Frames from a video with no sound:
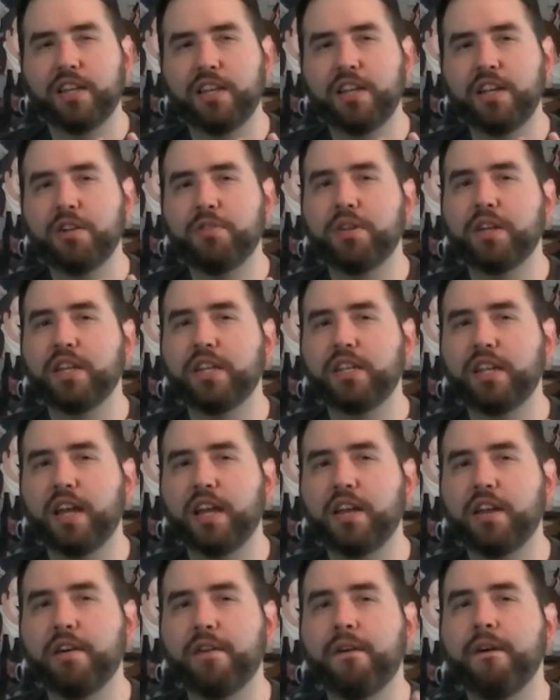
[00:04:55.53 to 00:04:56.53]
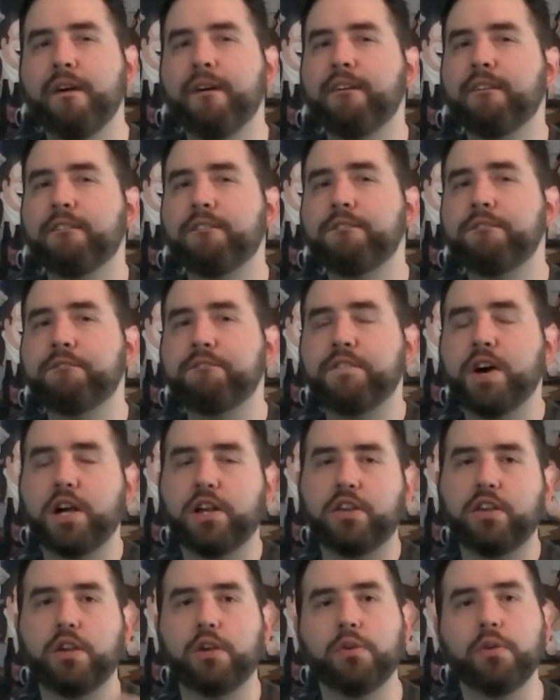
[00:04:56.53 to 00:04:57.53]
you know what, Nintendo,
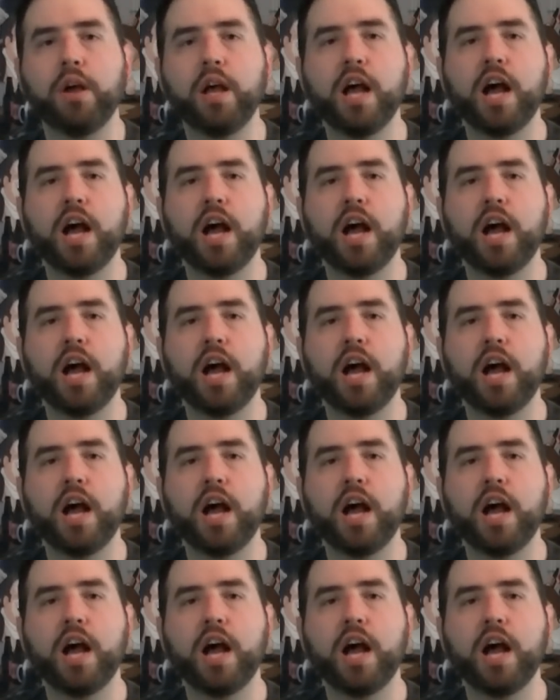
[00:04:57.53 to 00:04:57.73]
fuck you.